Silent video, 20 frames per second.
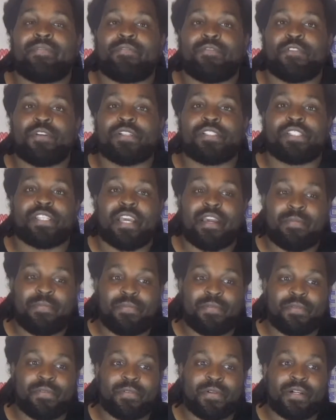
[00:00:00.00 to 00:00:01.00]
For
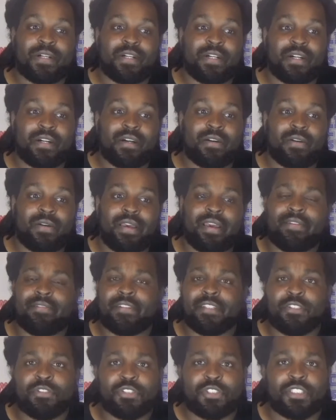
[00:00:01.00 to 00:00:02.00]
example,
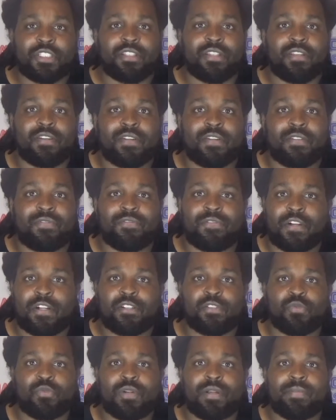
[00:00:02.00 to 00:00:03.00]
Evolution, the
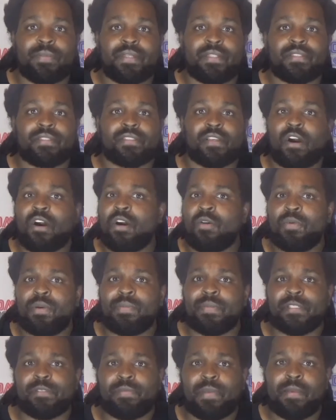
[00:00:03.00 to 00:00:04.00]
first all
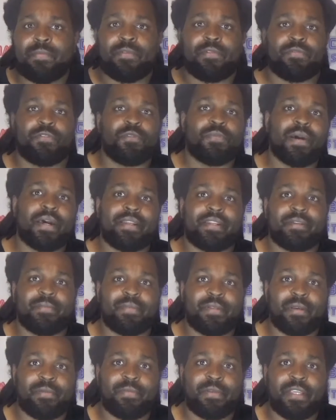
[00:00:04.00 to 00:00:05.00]
women's pay-per-view by
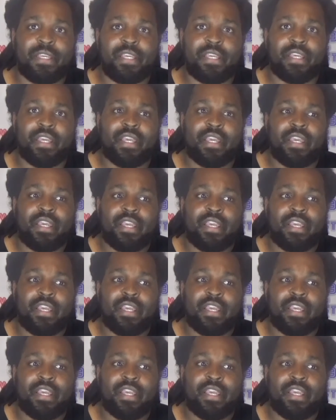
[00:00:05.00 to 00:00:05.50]
WWE,